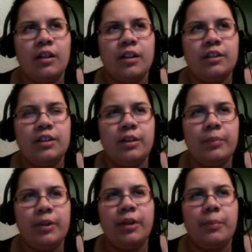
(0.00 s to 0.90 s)
it's going to
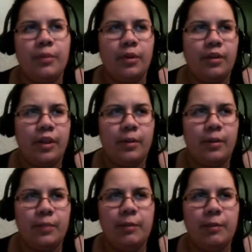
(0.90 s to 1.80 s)
be like a
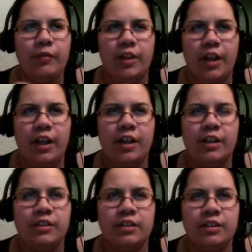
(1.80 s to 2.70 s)
beam of
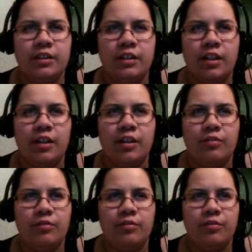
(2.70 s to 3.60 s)
light
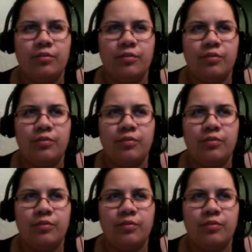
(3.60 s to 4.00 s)
of